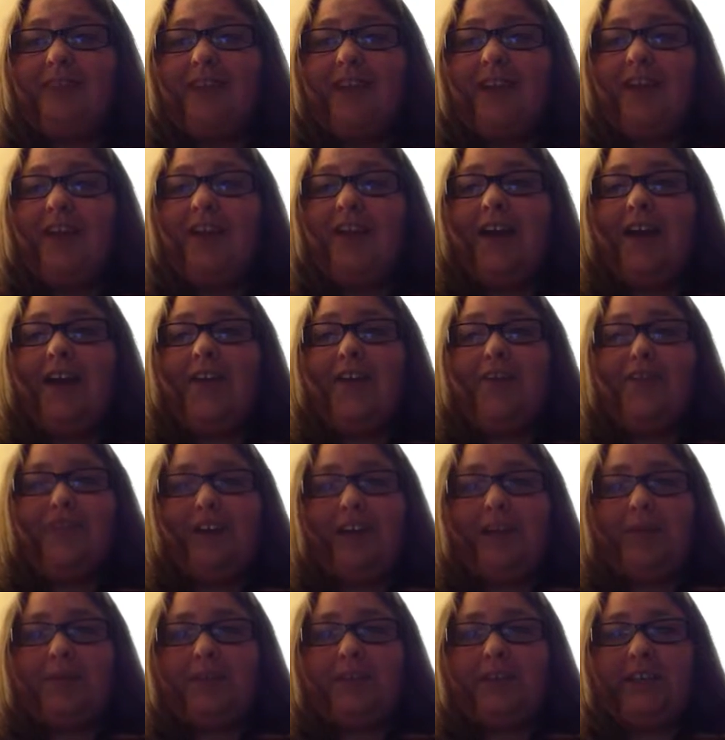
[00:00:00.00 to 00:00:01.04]
A lot of
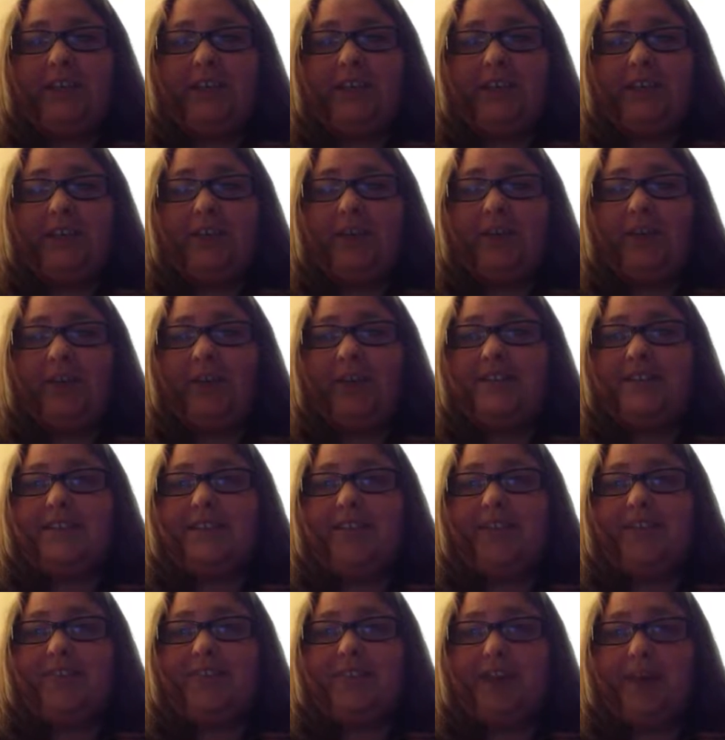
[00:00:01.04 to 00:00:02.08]
family
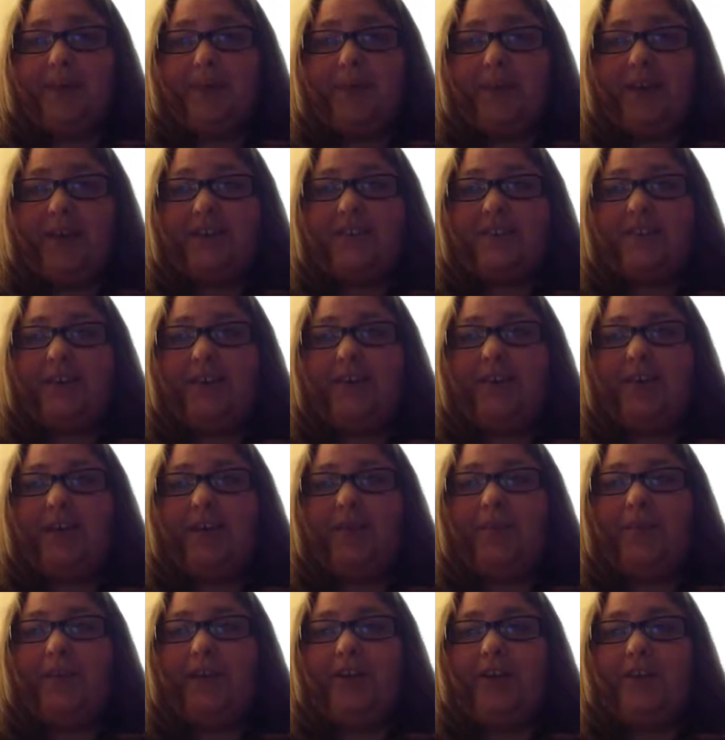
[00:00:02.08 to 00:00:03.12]
oriented topics, a lot
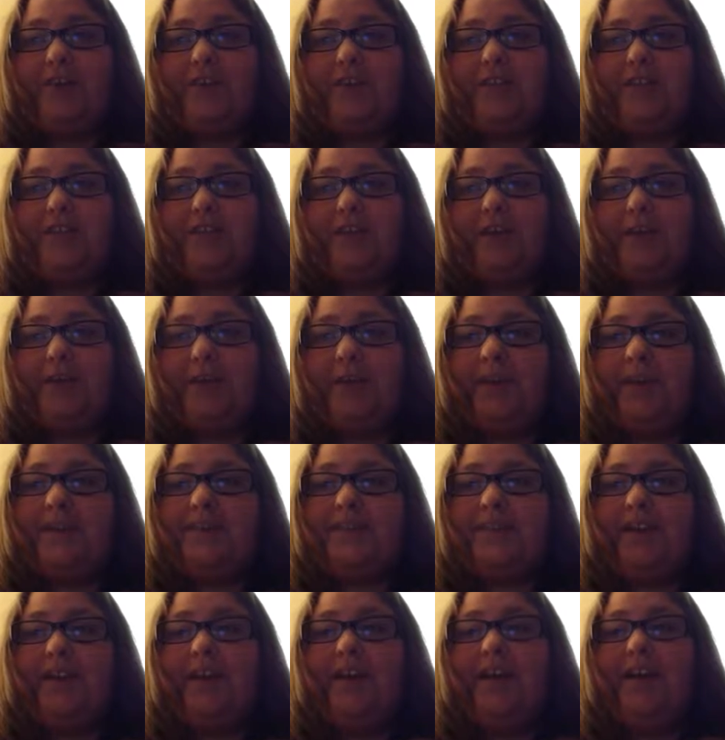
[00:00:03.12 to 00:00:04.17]
of parenting
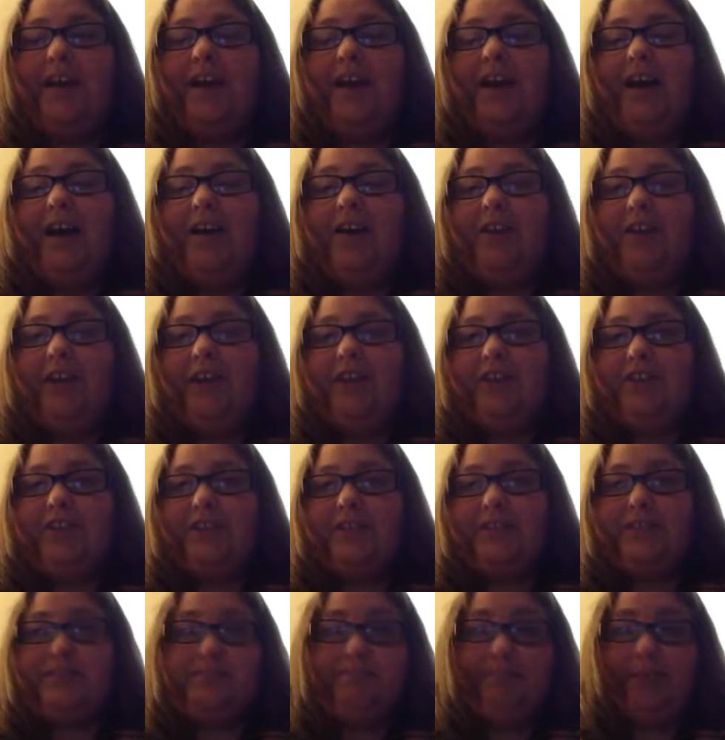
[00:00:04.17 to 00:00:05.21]
topics, a lot of
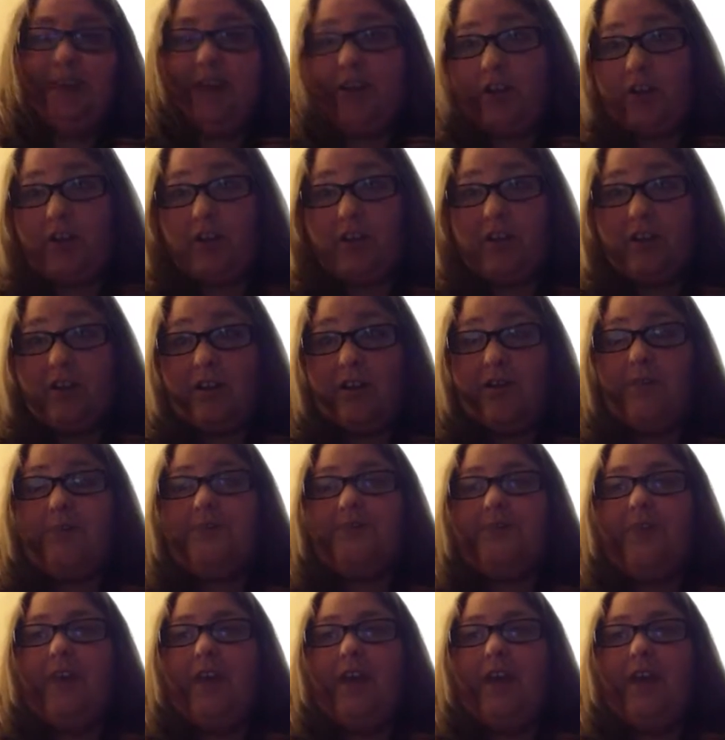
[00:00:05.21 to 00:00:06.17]
just being a girl.